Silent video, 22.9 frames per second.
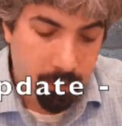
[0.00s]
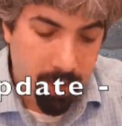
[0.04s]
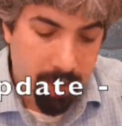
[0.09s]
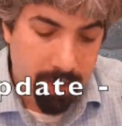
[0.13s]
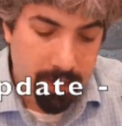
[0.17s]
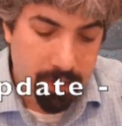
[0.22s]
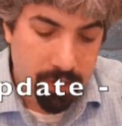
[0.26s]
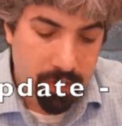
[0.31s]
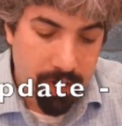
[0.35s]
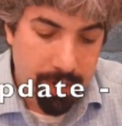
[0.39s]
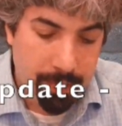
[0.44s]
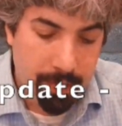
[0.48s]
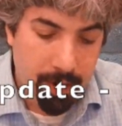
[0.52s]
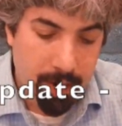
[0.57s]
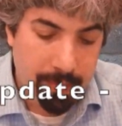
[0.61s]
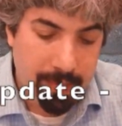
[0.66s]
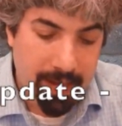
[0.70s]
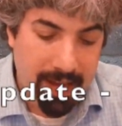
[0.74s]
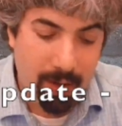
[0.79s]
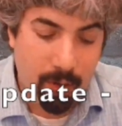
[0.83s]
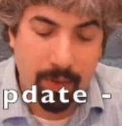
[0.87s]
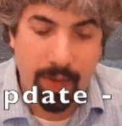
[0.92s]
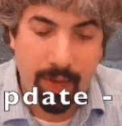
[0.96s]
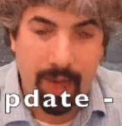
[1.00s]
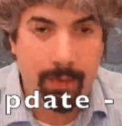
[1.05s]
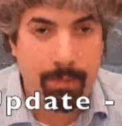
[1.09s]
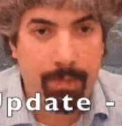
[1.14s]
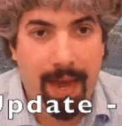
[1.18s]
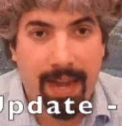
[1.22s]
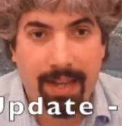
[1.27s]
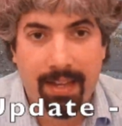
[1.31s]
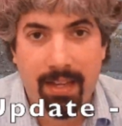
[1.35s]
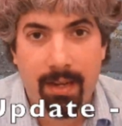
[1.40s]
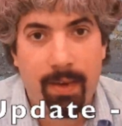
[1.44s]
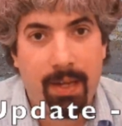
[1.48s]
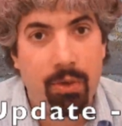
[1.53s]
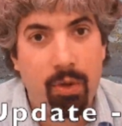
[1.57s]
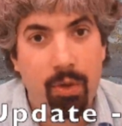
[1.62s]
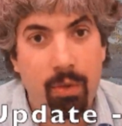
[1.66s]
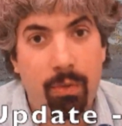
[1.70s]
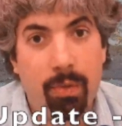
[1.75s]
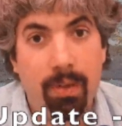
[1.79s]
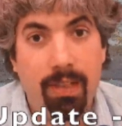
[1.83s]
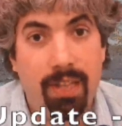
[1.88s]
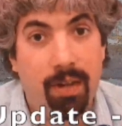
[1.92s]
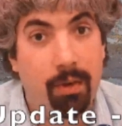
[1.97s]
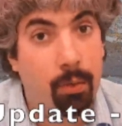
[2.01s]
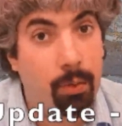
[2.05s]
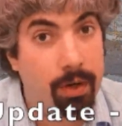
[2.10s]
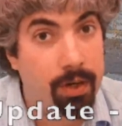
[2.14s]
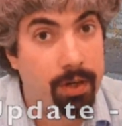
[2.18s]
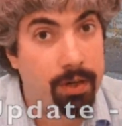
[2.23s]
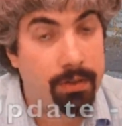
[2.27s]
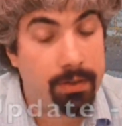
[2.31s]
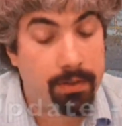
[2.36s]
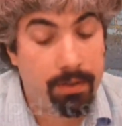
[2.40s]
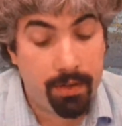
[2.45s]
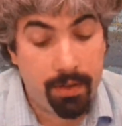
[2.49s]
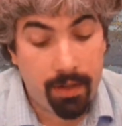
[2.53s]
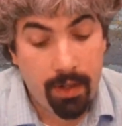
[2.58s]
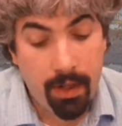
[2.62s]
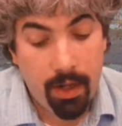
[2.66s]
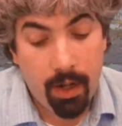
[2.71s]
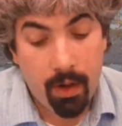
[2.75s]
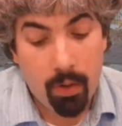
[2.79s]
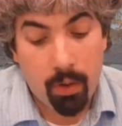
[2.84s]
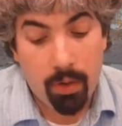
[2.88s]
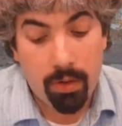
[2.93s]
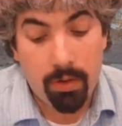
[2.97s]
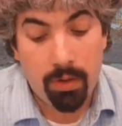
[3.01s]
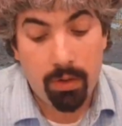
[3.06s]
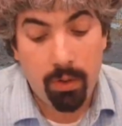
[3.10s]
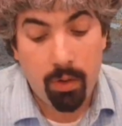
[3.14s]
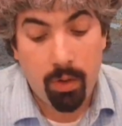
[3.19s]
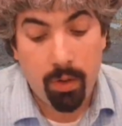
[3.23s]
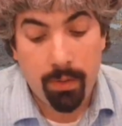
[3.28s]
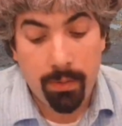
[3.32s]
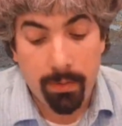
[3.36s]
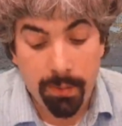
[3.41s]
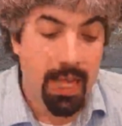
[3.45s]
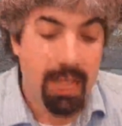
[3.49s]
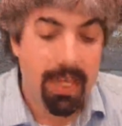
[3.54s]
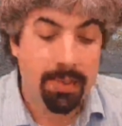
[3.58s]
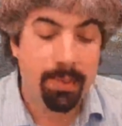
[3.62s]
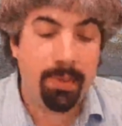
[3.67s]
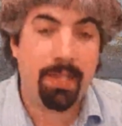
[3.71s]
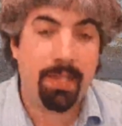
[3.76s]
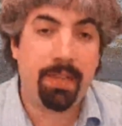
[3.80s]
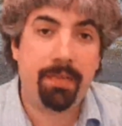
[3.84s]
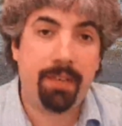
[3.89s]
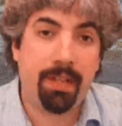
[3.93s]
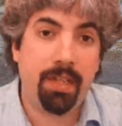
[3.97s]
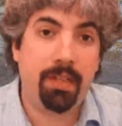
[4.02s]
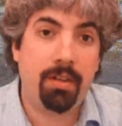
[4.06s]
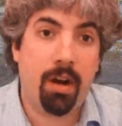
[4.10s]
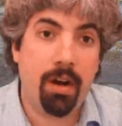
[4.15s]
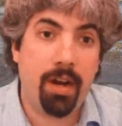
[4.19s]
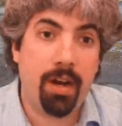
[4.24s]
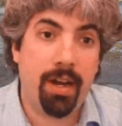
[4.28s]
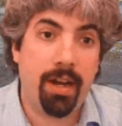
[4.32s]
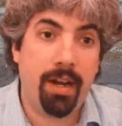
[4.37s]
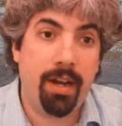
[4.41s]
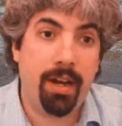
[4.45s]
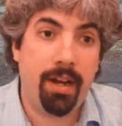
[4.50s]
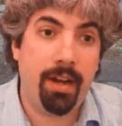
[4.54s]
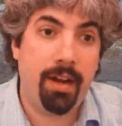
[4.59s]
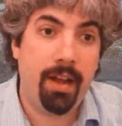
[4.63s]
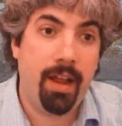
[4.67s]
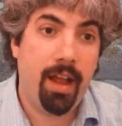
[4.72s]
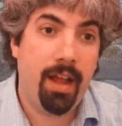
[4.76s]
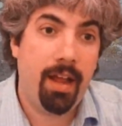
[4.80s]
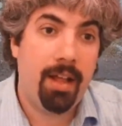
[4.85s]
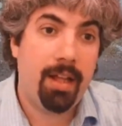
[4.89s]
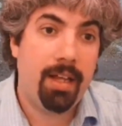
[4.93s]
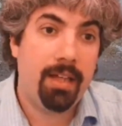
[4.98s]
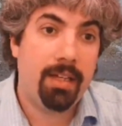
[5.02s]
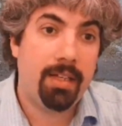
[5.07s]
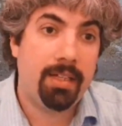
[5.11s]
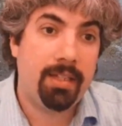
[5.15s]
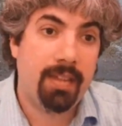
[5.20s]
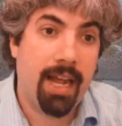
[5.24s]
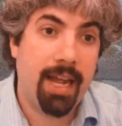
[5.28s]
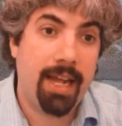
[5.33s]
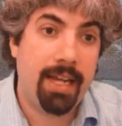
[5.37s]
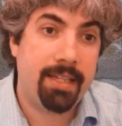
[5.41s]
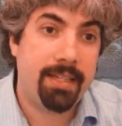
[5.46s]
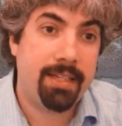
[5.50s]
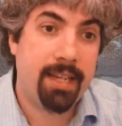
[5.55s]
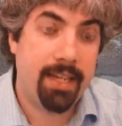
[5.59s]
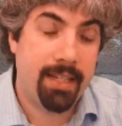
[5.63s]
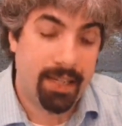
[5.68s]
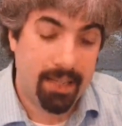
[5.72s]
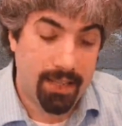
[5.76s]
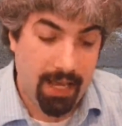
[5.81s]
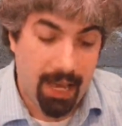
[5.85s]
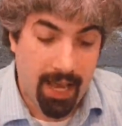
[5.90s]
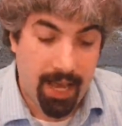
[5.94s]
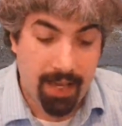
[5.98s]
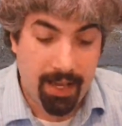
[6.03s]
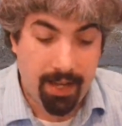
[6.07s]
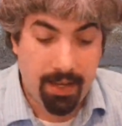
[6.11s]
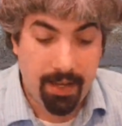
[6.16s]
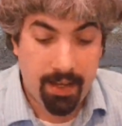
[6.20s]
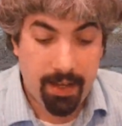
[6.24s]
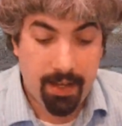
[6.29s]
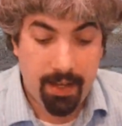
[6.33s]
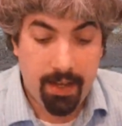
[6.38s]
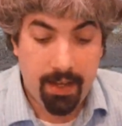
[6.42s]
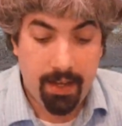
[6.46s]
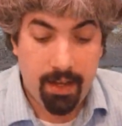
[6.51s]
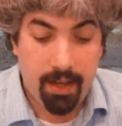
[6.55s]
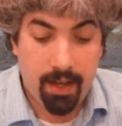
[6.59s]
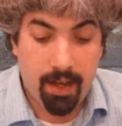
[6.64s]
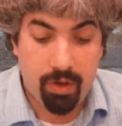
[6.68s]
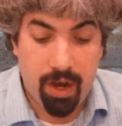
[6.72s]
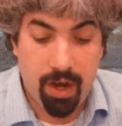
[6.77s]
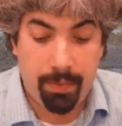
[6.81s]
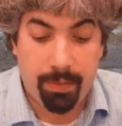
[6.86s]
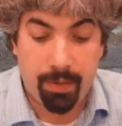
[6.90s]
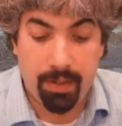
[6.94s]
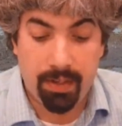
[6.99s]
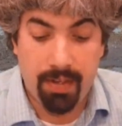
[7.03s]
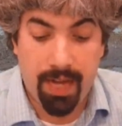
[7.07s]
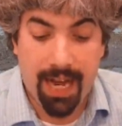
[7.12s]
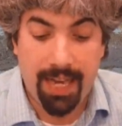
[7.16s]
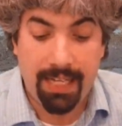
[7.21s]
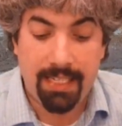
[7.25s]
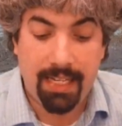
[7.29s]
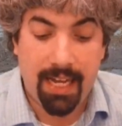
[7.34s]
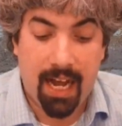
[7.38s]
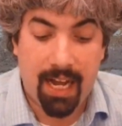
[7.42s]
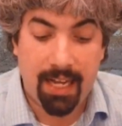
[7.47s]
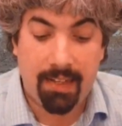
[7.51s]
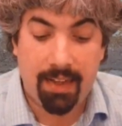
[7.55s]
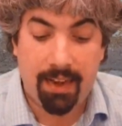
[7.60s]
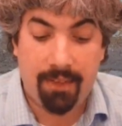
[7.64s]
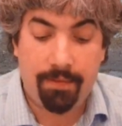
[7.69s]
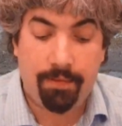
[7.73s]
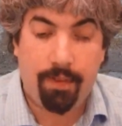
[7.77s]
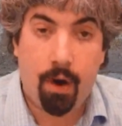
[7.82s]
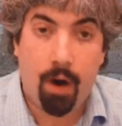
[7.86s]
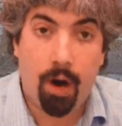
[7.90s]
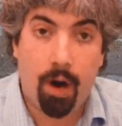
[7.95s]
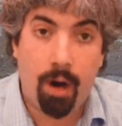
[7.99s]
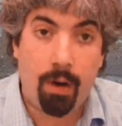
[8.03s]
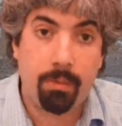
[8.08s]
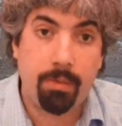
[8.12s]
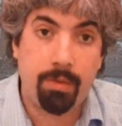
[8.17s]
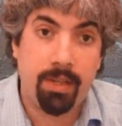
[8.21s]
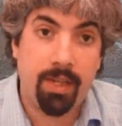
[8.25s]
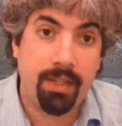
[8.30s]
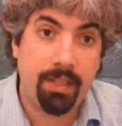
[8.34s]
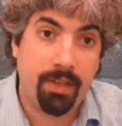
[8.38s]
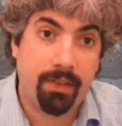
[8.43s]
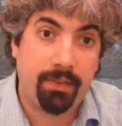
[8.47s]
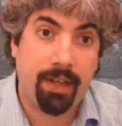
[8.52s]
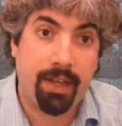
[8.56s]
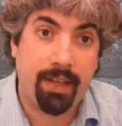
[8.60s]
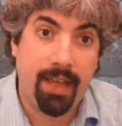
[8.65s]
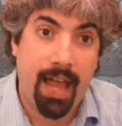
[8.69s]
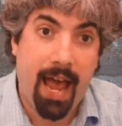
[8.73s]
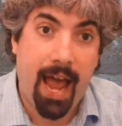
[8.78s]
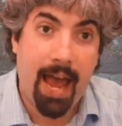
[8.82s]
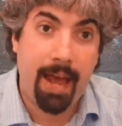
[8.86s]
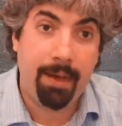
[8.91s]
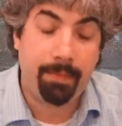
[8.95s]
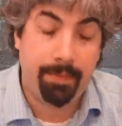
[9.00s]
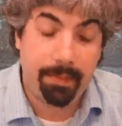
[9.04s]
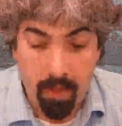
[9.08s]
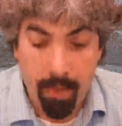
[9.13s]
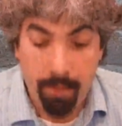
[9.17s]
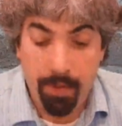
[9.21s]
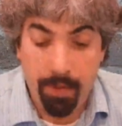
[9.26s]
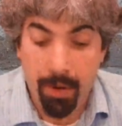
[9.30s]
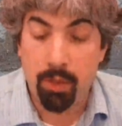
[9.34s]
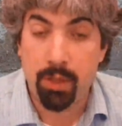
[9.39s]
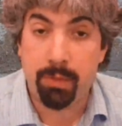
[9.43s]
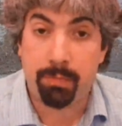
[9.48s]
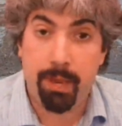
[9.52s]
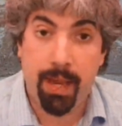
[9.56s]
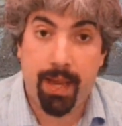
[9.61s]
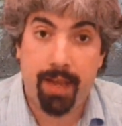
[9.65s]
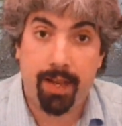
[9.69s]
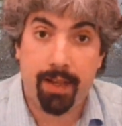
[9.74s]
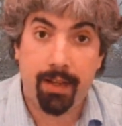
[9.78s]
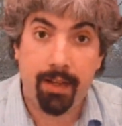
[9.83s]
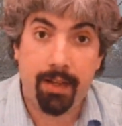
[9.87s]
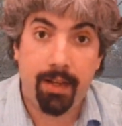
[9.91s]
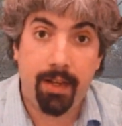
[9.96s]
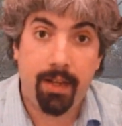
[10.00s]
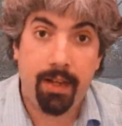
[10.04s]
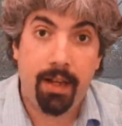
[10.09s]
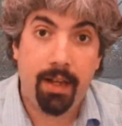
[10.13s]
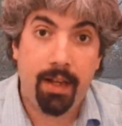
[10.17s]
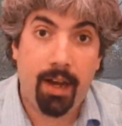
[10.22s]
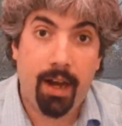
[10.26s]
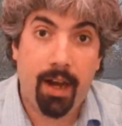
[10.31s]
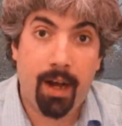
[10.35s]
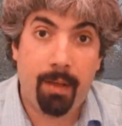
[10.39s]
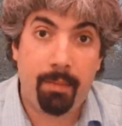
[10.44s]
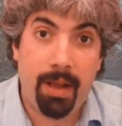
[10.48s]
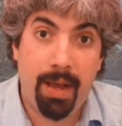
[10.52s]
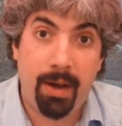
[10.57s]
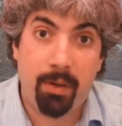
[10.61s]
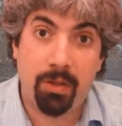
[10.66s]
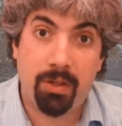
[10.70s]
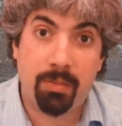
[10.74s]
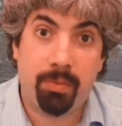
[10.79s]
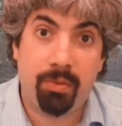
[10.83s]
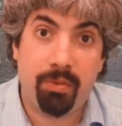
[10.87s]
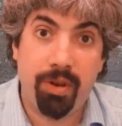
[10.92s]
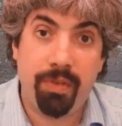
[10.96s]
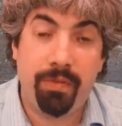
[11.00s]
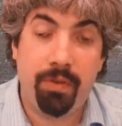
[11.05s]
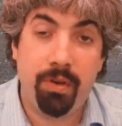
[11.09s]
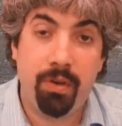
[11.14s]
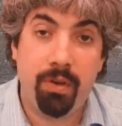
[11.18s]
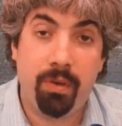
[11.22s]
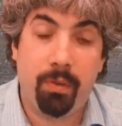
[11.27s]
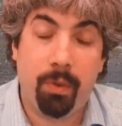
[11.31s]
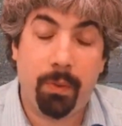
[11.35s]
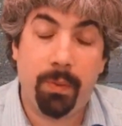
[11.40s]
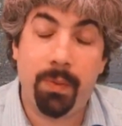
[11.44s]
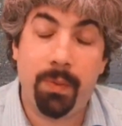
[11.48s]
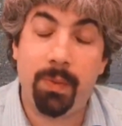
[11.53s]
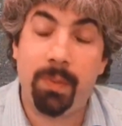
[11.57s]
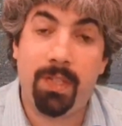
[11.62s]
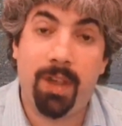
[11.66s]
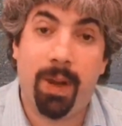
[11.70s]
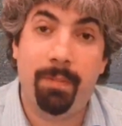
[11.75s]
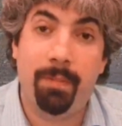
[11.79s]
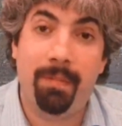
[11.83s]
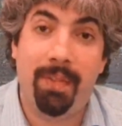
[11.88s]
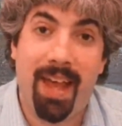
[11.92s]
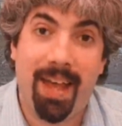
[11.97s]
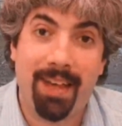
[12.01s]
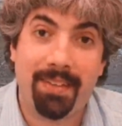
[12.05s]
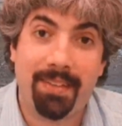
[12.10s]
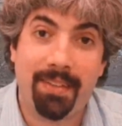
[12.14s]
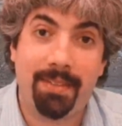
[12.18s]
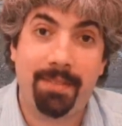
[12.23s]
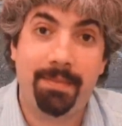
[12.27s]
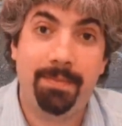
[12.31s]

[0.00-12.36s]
And the Scraper update only impacted about 2% of queries according to Google. It specifically targeted sites like scraper sites, content farms, and stuff like that, but it was big. And it was a preview of what was coming next.